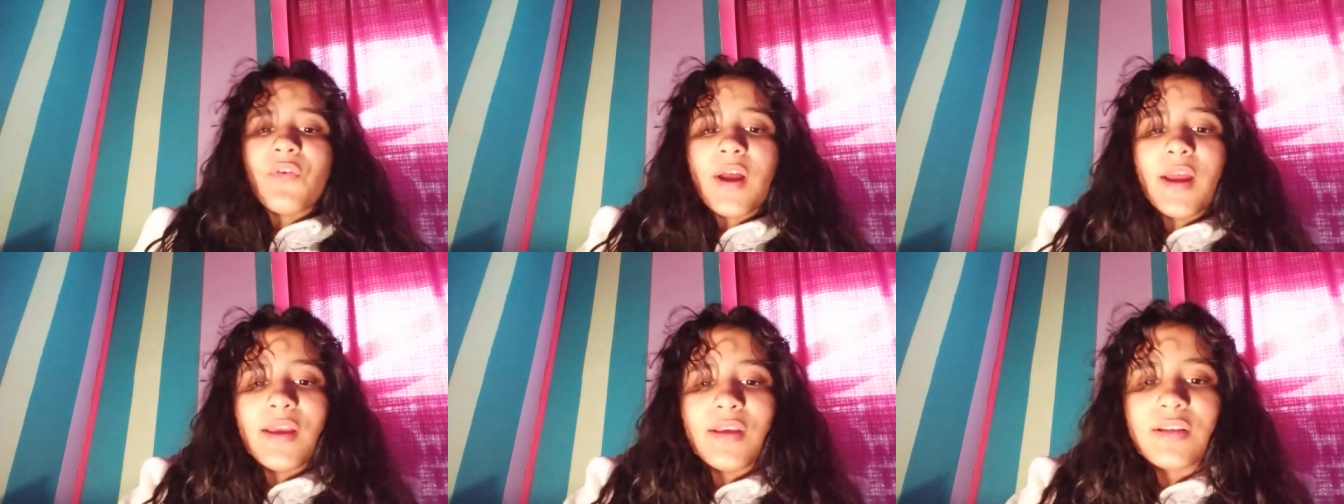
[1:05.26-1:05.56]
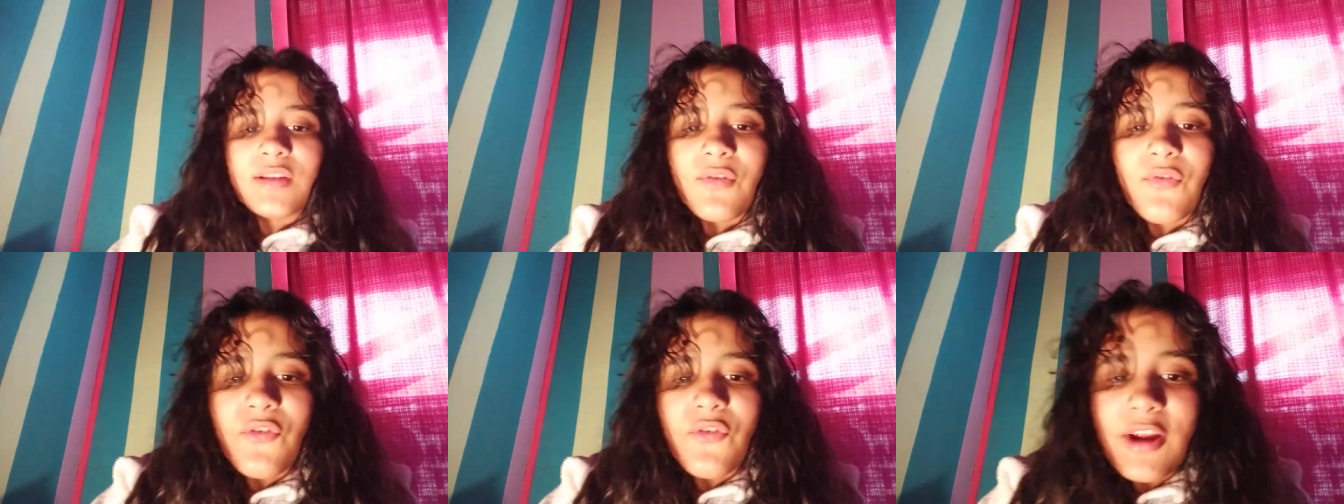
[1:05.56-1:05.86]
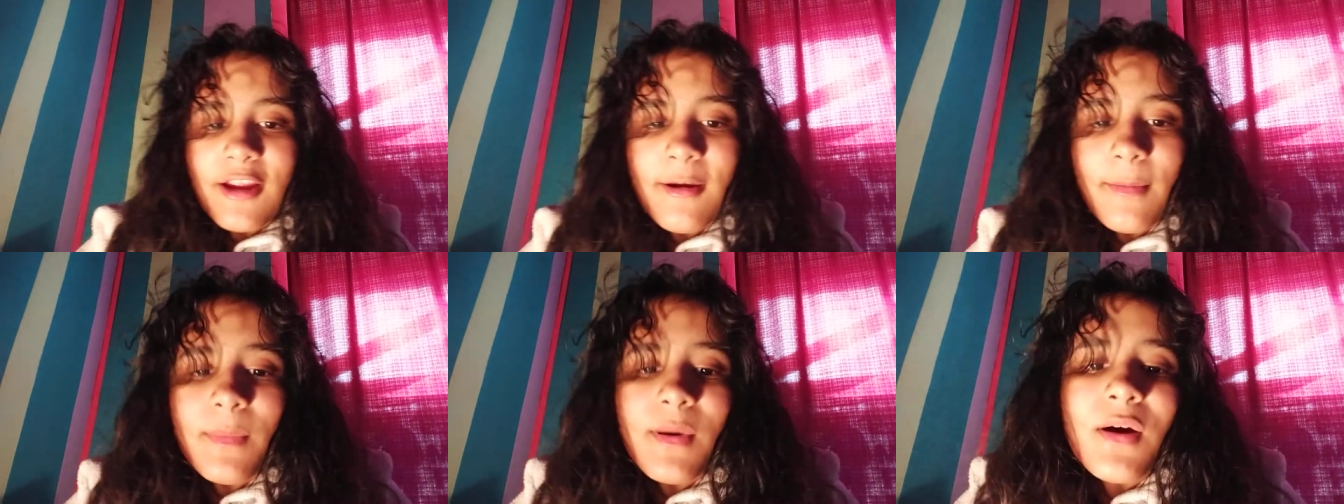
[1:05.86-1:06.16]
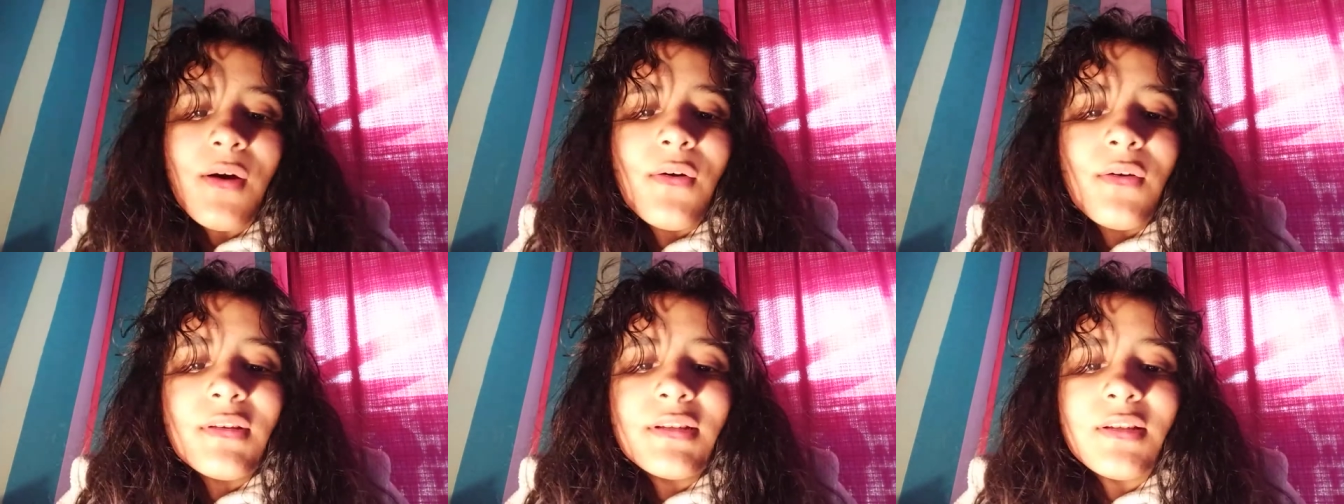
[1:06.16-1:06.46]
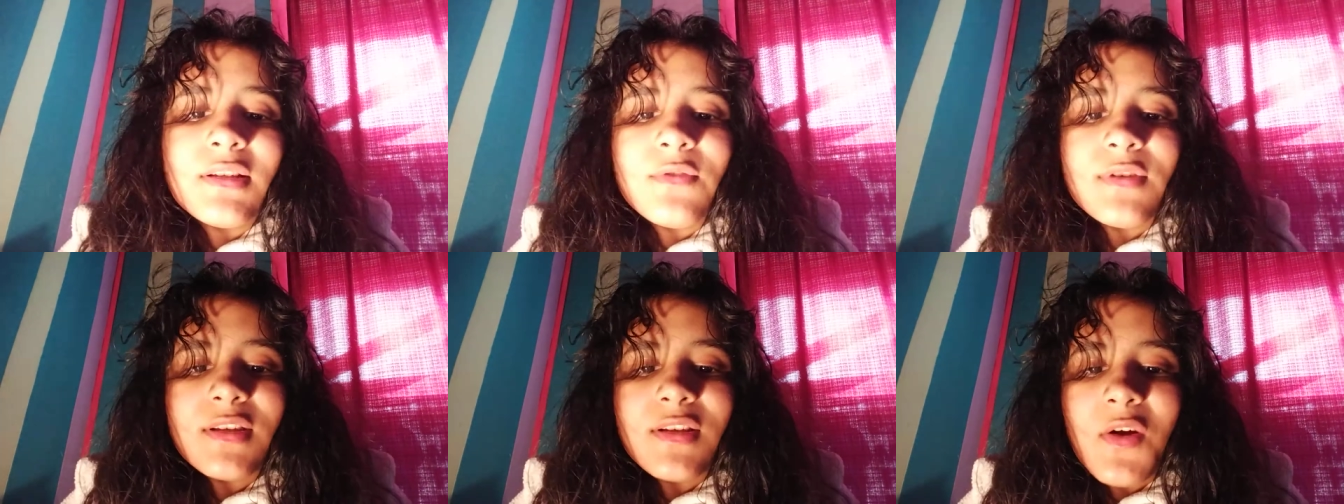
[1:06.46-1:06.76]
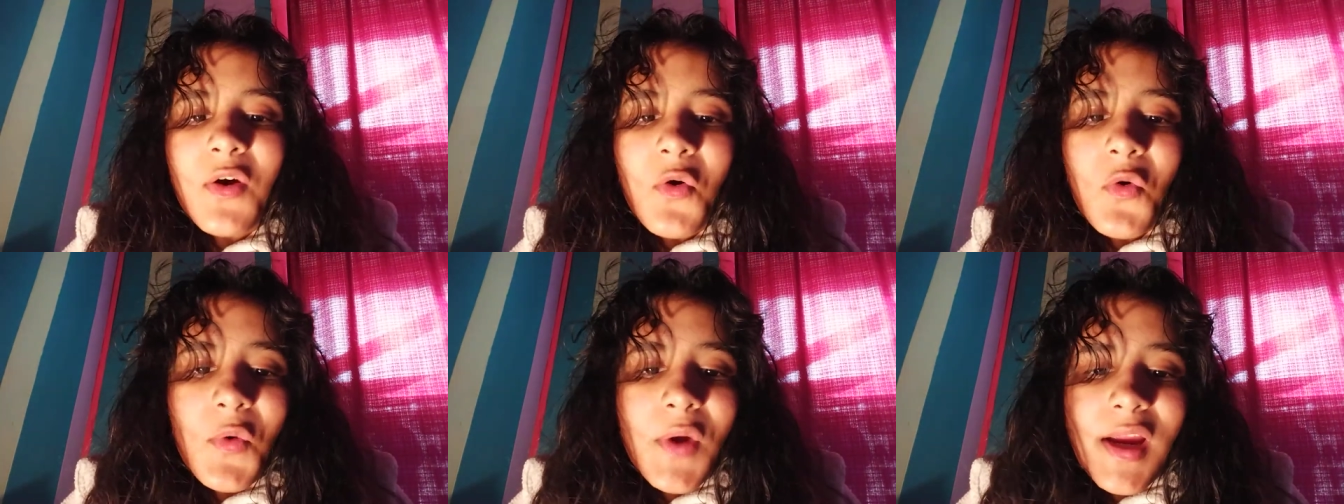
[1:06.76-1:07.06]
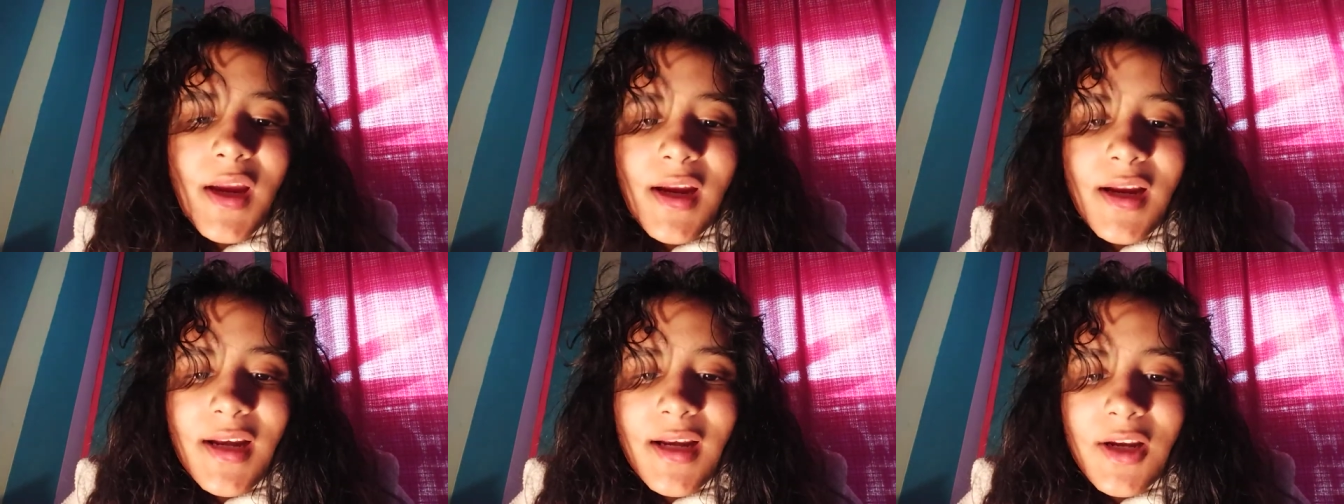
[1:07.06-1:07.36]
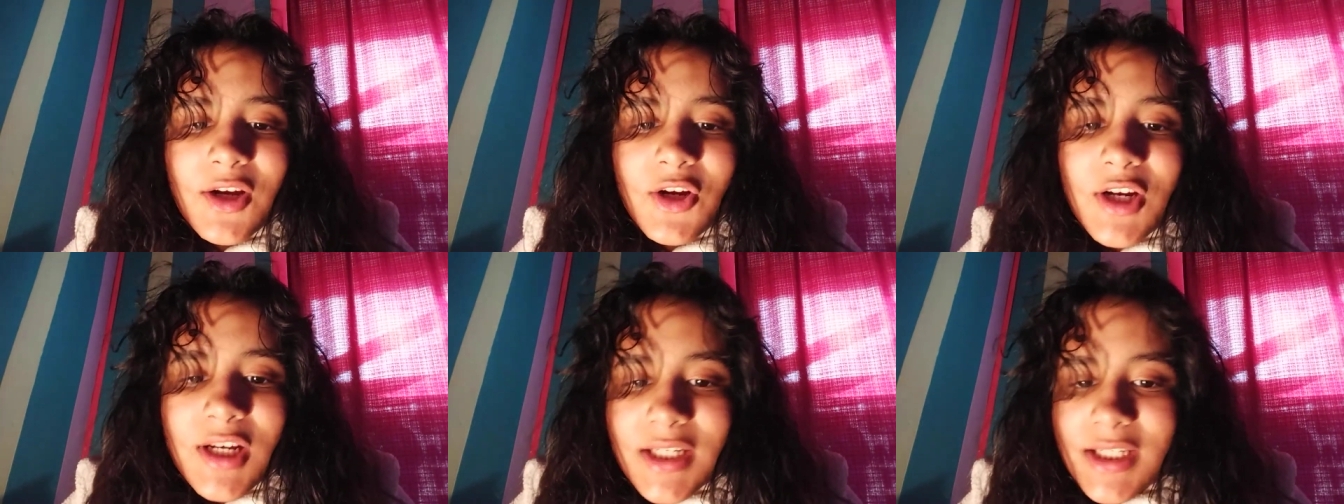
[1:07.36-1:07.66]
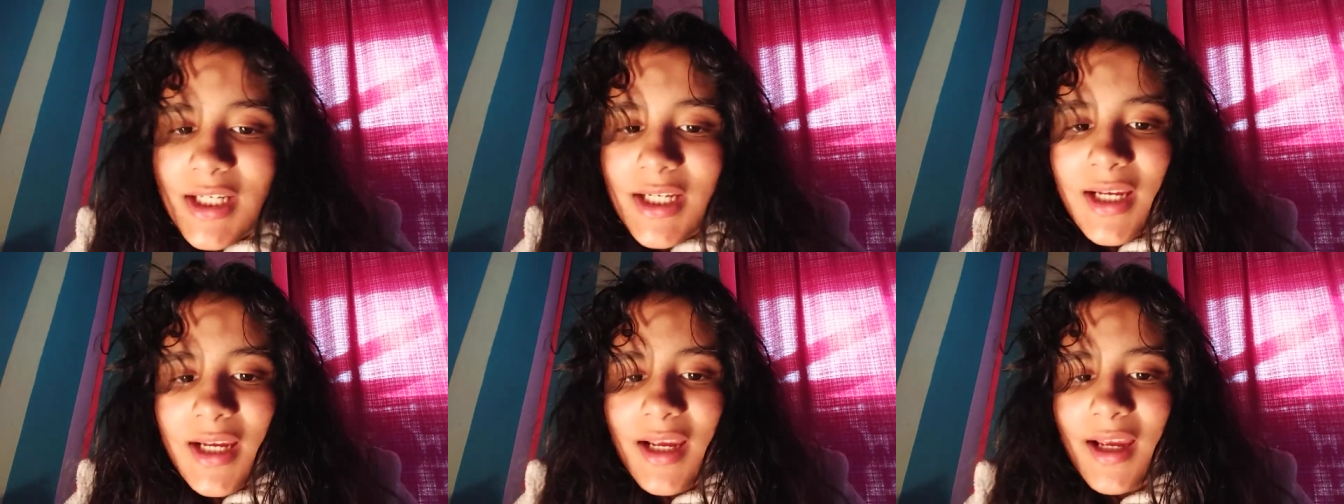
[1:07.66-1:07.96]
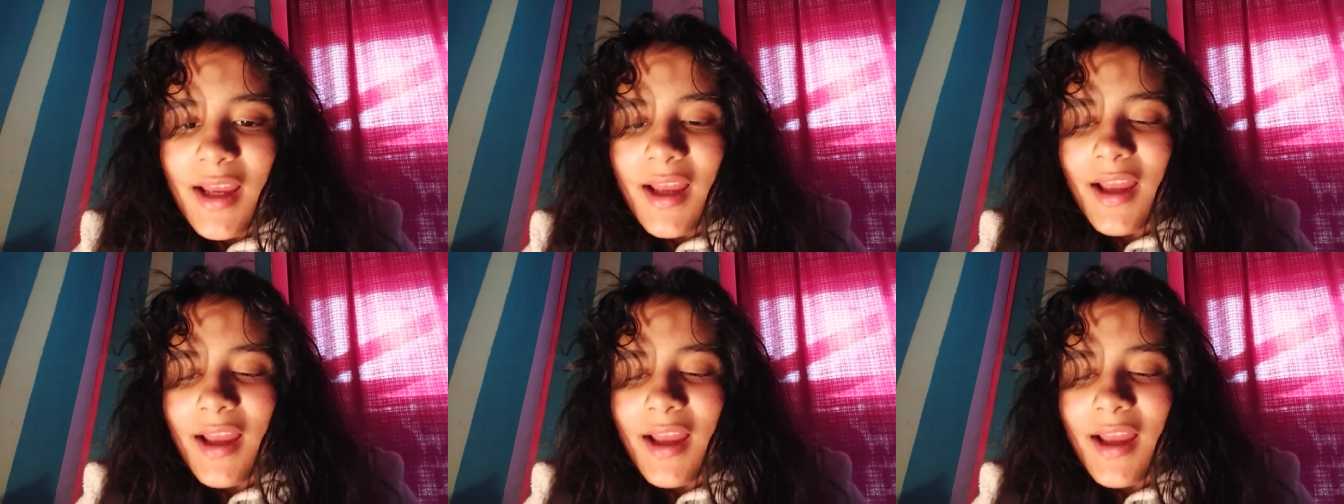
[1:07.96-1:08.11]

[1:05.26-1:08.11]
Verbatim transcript: I used to freaking post. It was so weird, cringy.